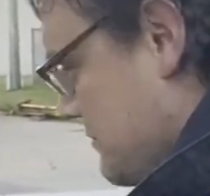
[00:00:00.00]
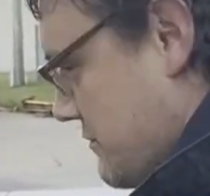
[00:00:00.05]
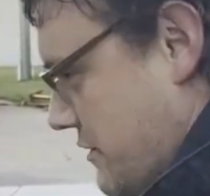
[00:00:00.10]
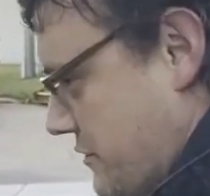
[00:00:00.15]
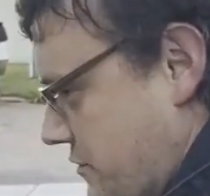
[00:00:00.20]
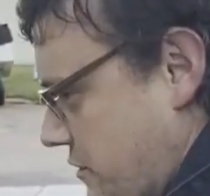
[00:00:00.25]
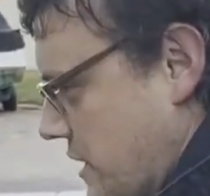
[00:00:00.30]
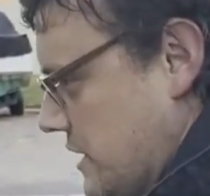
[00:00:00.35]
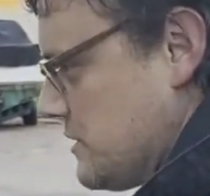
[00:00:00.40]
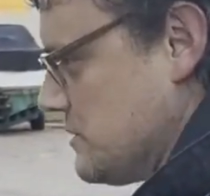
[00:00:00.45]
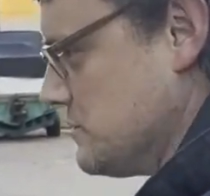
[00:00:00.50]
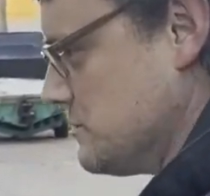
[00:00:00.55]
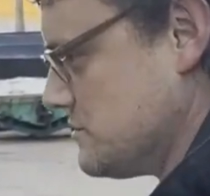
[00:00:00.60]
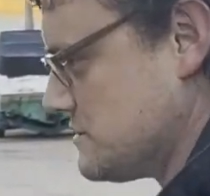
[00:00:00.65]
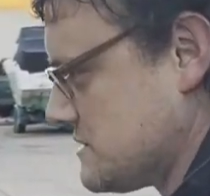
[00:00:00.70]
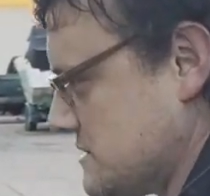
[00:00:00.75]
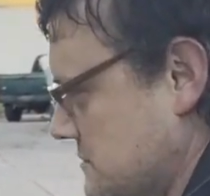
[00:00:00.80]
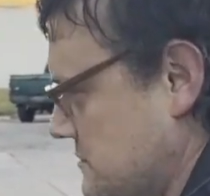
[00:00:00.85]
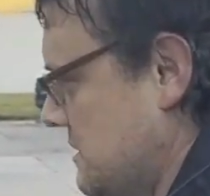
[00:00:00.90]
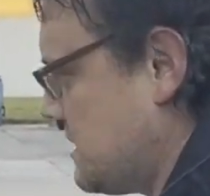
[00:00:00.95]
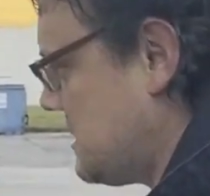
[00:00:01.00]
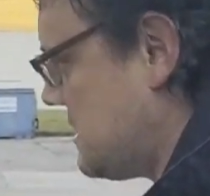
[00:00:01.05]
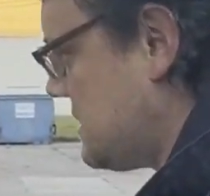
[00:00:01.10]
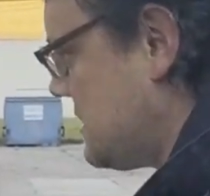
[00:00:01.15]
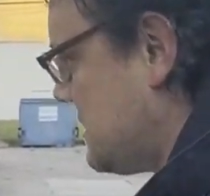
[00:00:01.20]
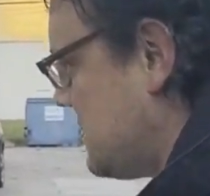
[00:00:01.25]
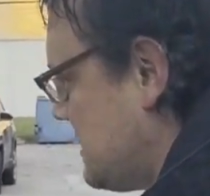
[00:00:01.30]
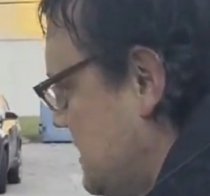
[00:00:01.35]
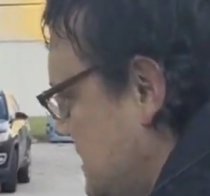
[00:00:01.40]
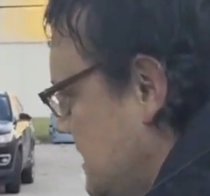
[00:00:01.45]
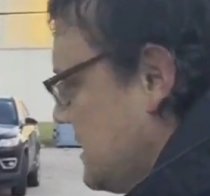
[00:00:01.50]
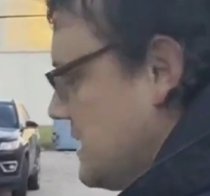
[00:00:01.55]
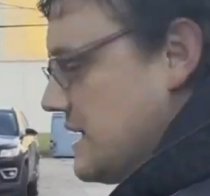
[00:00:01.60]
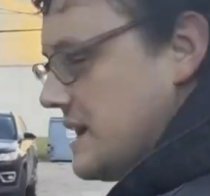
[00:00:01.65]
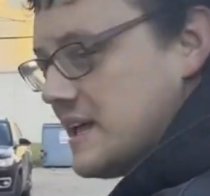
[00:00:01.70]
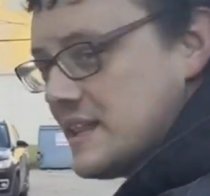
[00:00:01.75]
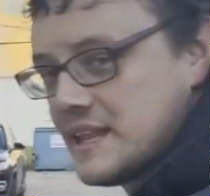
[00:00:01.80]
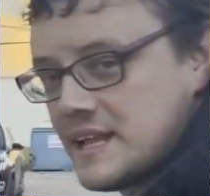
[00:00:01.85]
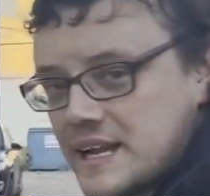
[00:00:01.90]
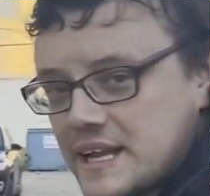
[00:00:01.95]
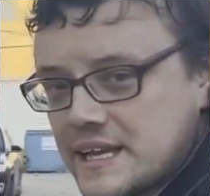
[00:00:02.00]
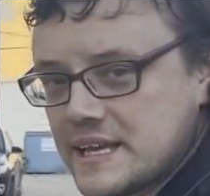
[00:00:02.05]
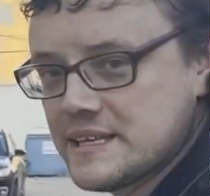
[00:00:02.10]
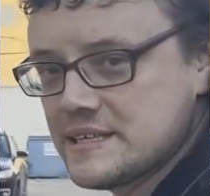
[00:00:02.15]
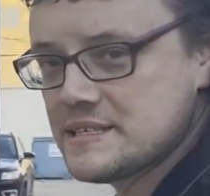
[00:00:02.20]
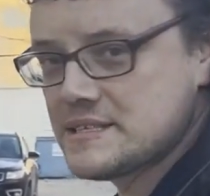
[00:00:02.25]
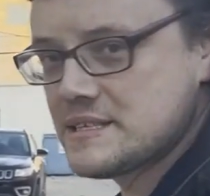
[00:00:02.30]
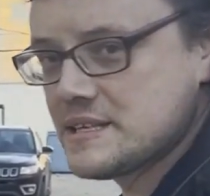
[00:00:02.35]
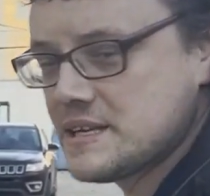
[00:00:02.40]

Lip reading: before I lose them, and then I guess